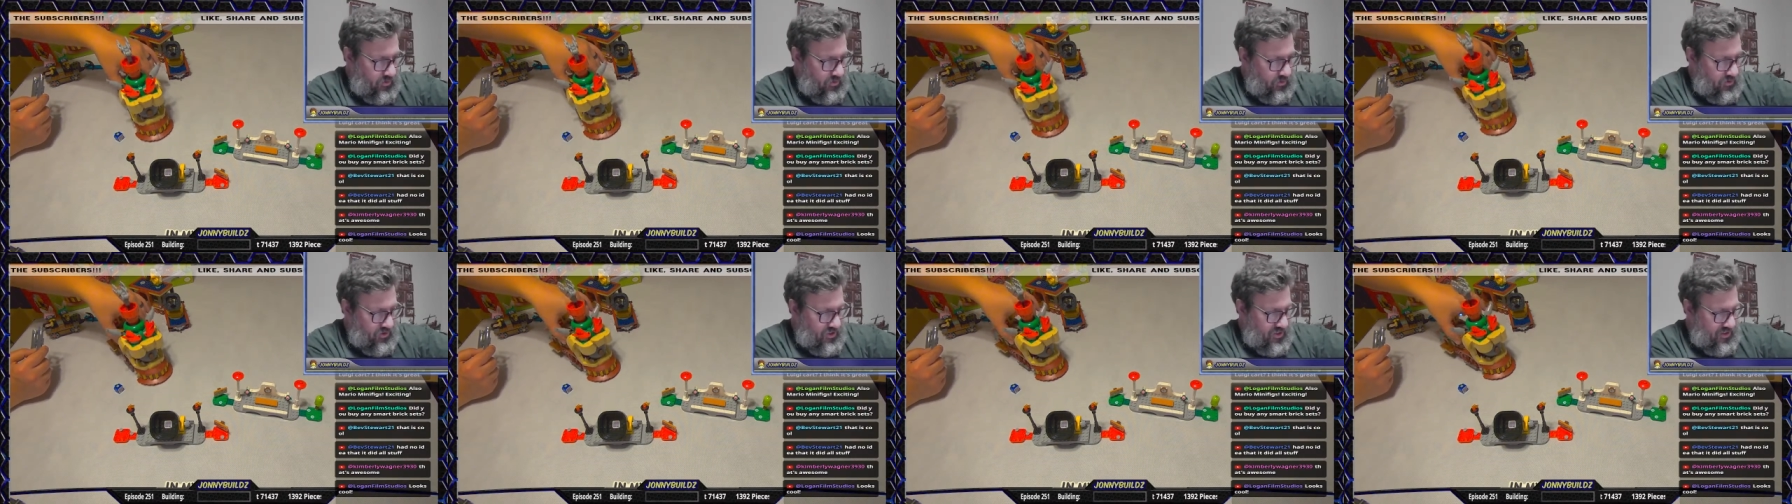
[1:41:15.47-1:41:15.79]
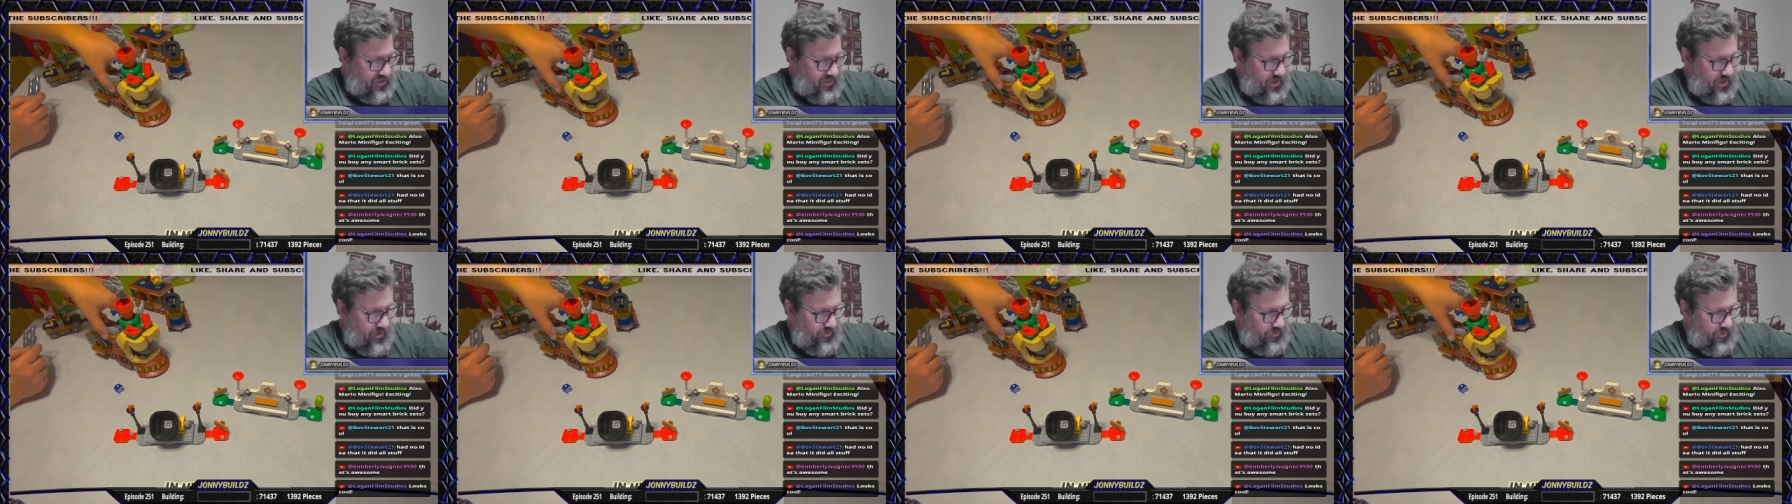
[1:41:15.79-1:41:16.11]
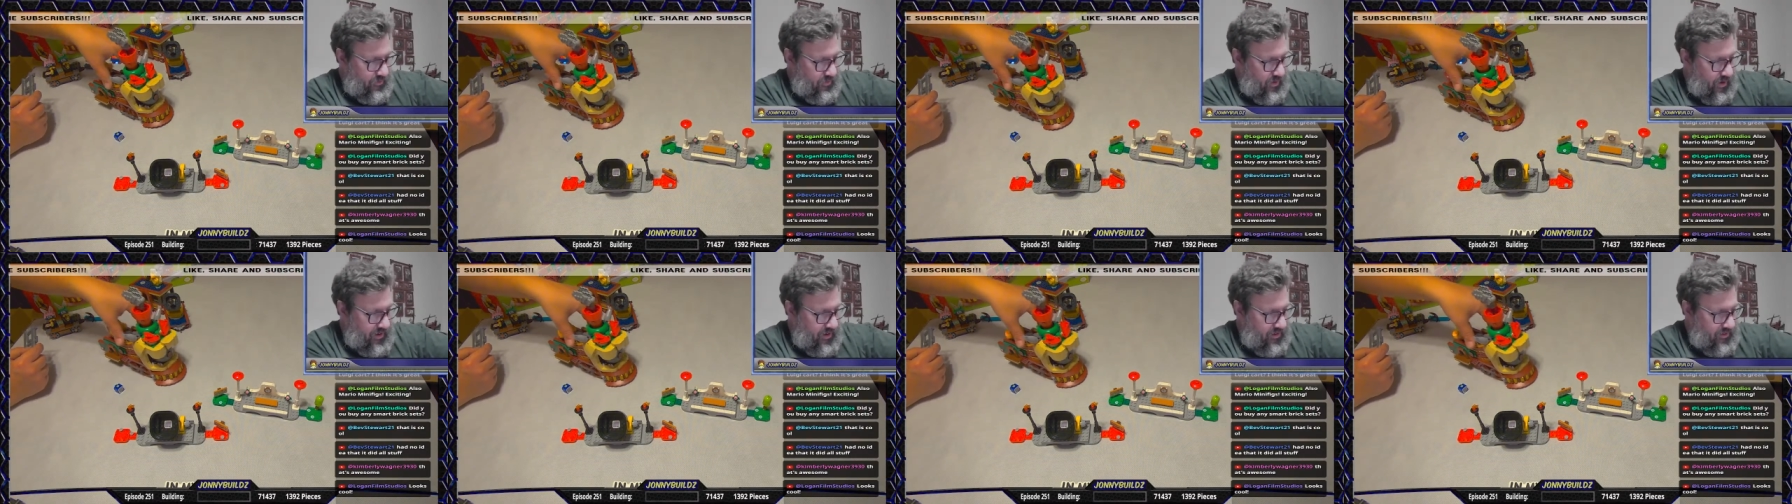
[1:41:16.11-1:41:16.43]
just even
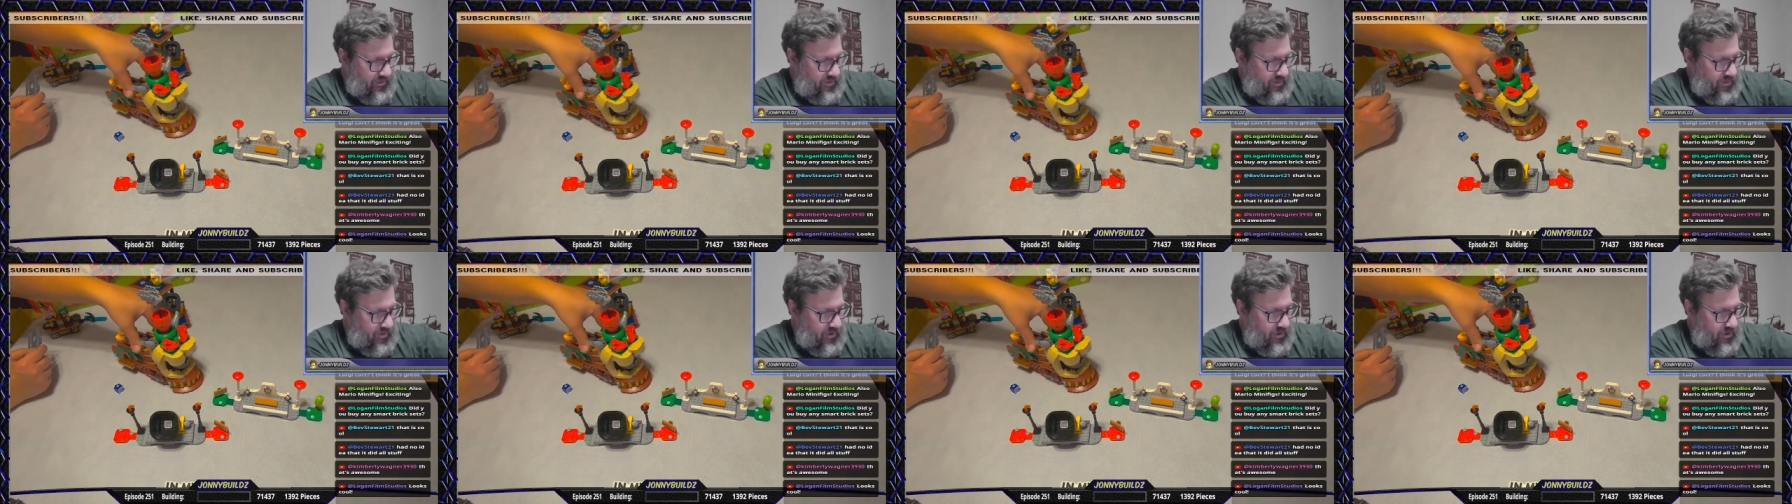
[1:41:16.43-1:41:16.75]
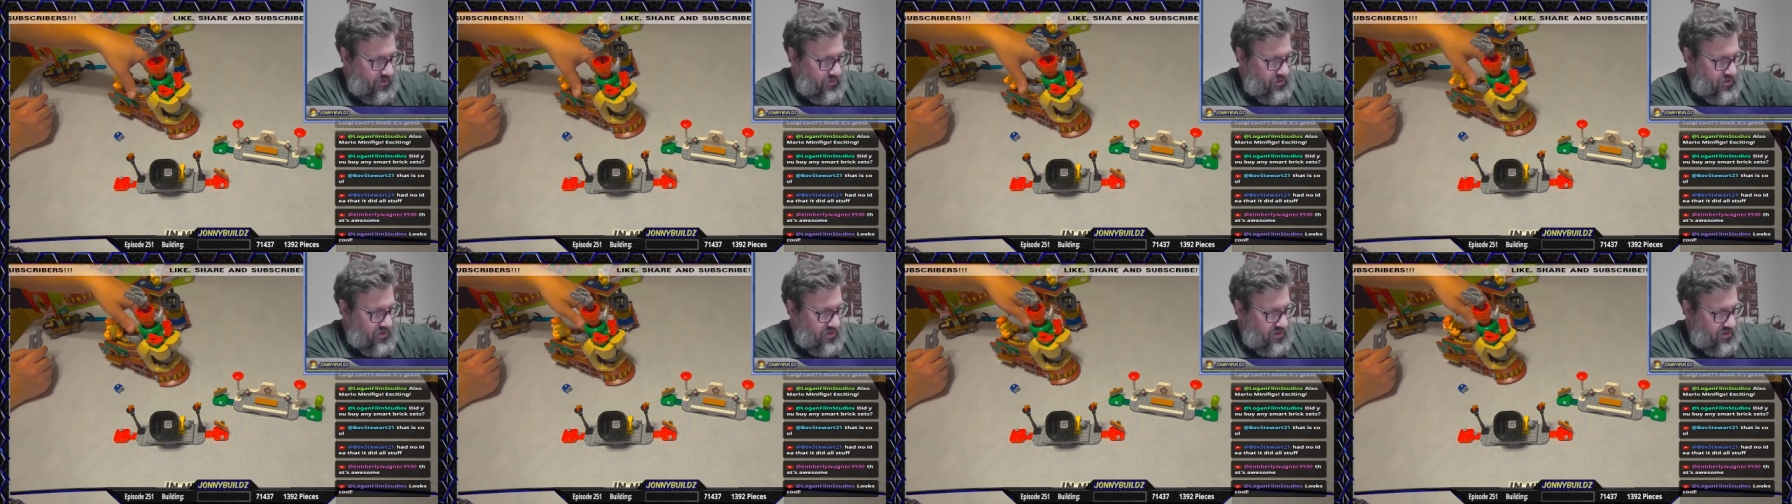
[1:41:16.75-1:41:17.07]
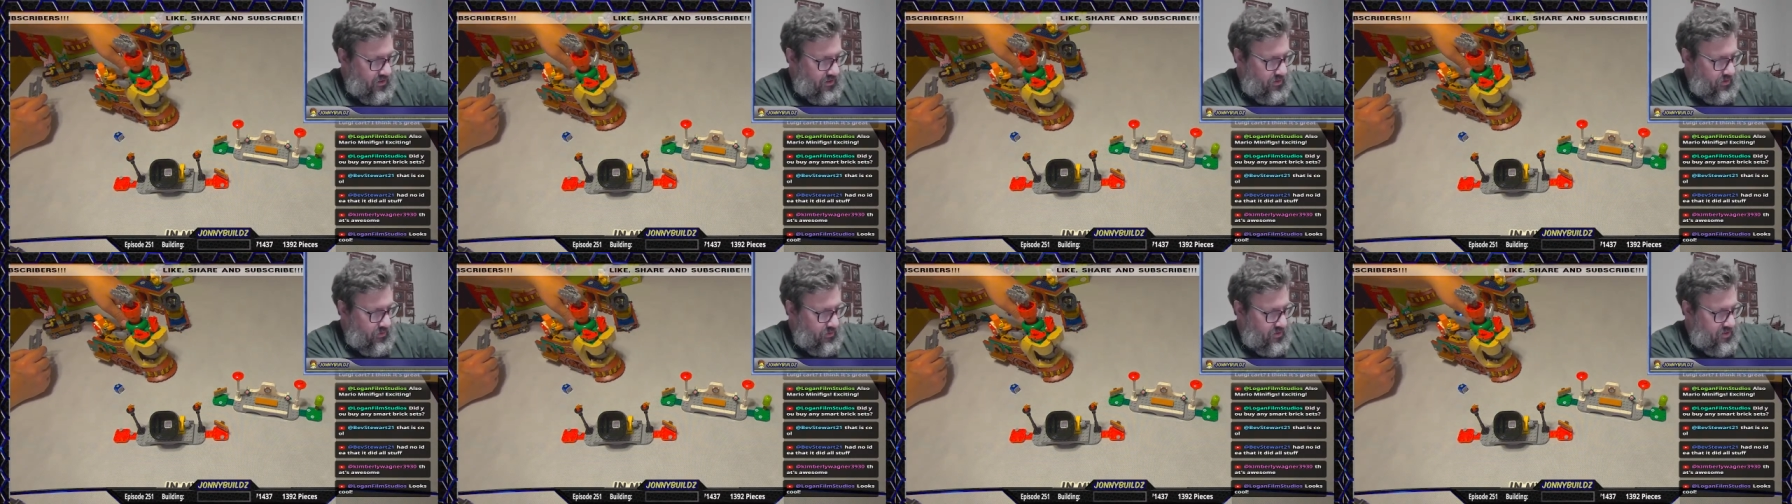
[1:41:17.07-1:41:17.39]
by its, you know, just the
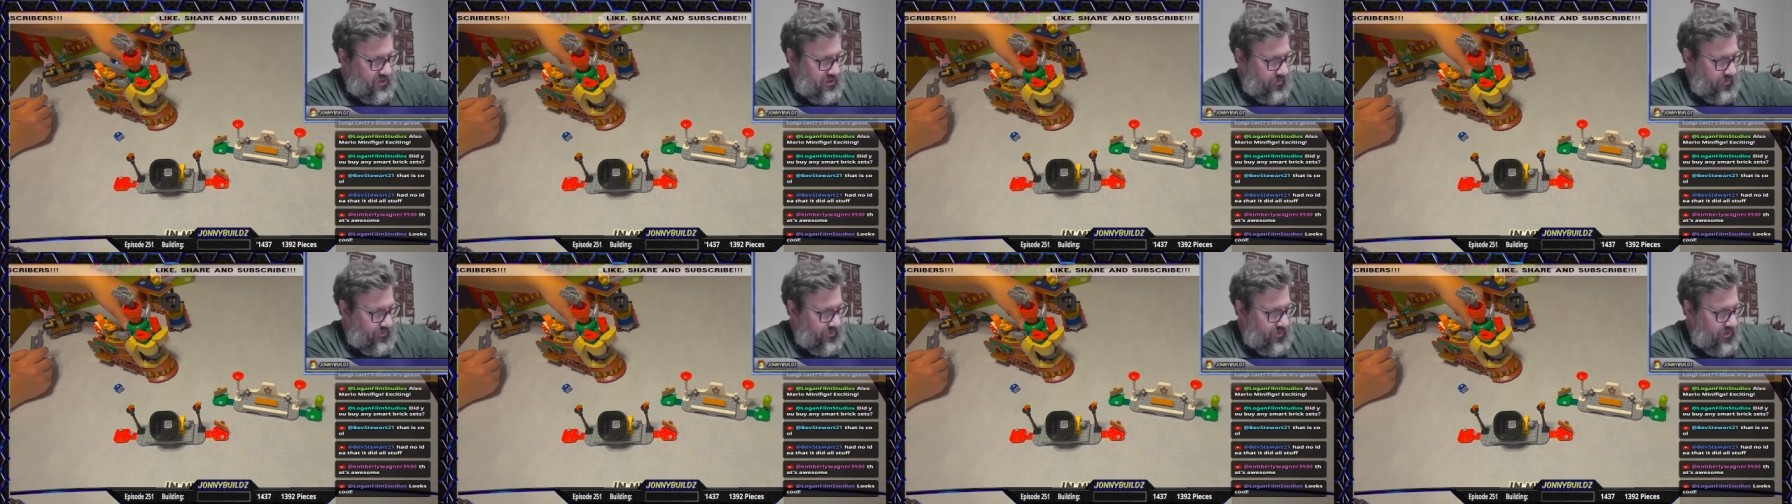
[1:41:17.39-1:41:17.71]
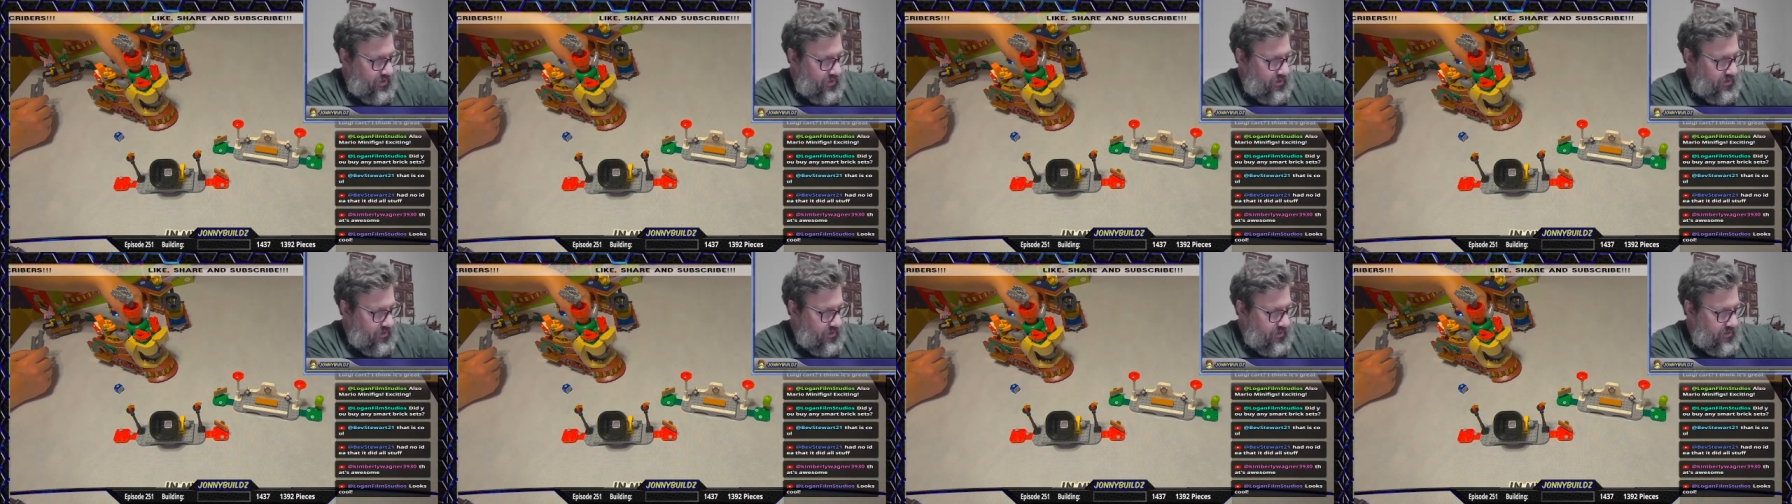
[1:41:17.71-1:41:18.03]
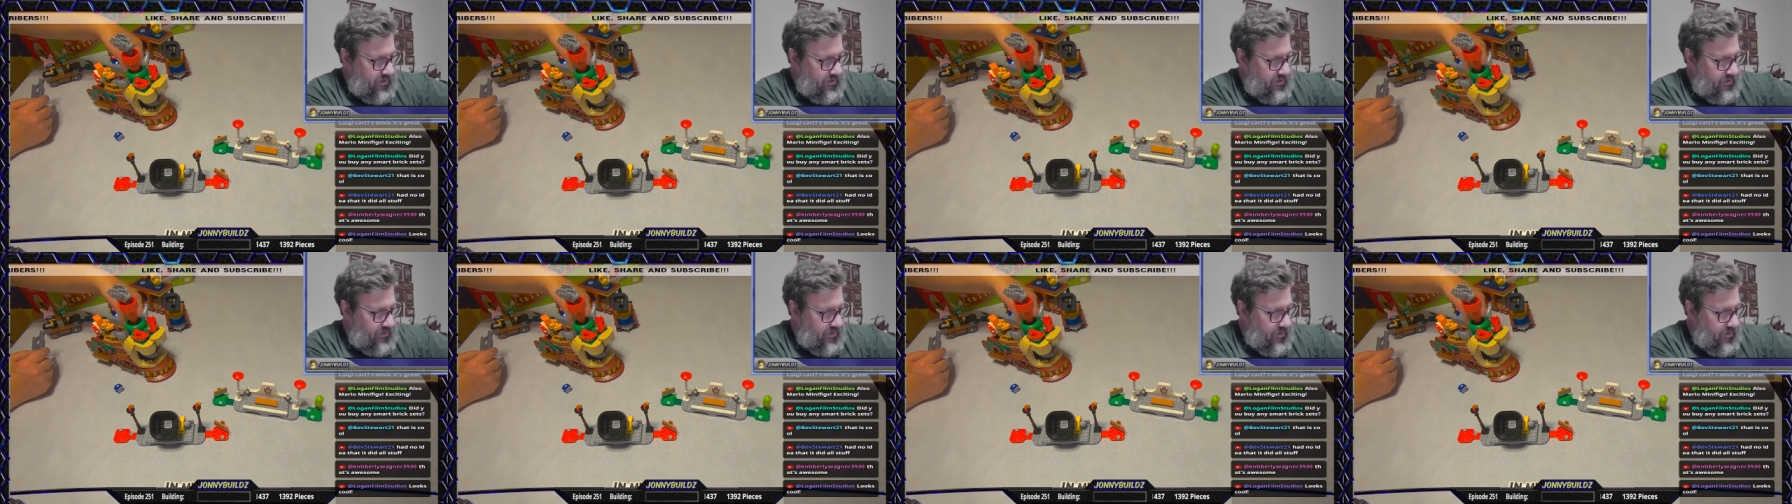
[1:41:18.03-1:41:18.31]
little stuff that it does.